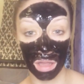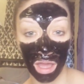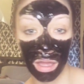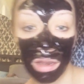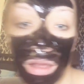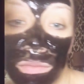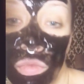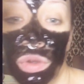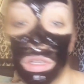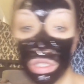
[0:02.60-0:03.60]
that I'm
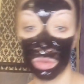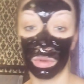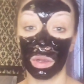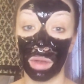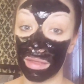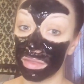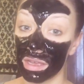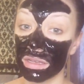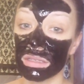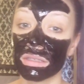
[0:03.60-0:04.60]
going to regret
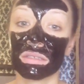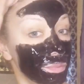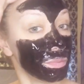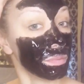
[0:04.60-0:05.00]
this.